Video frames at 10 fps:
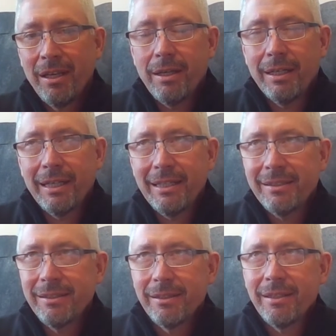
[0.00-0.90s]
I
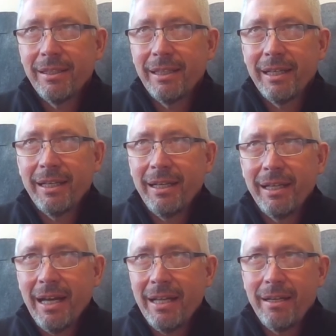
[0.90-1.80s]
guess the thing,
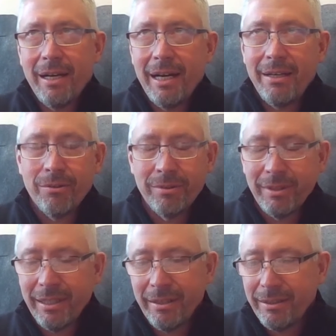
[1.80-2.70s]
and I don't,
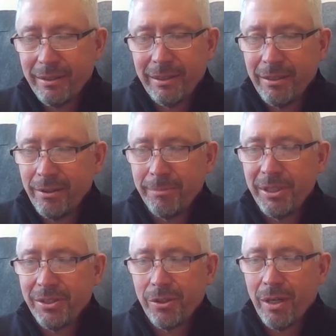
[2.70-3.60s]
I'm
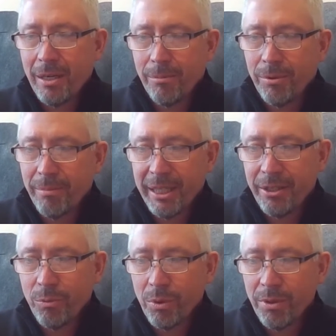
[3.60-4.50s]
just so humbled by
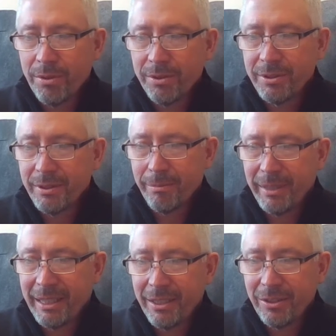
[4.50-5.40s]
your words,
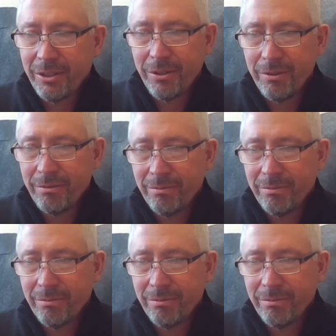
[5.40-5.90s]
because you